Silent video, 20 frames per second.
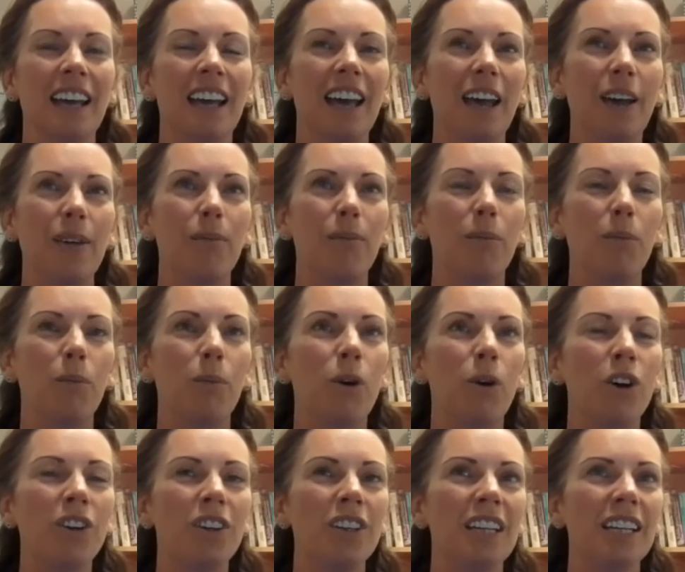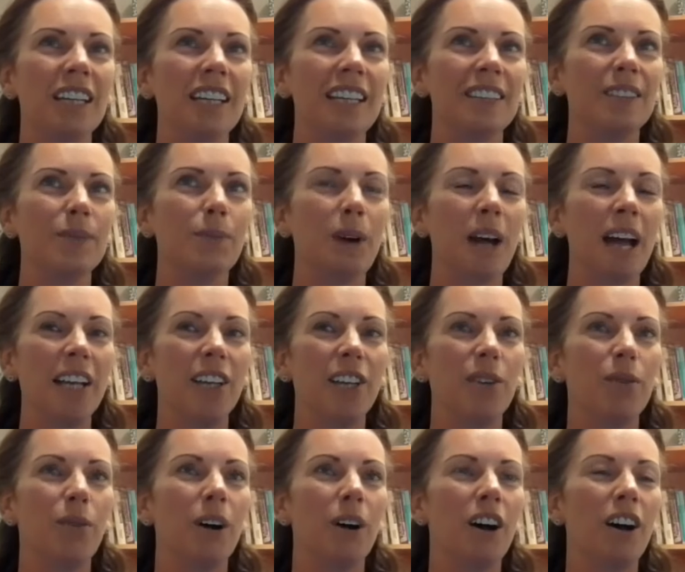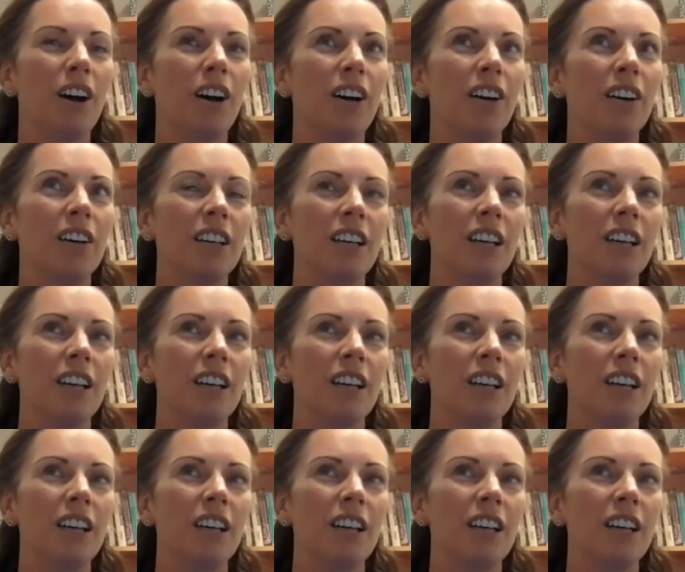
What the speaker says: One is where you are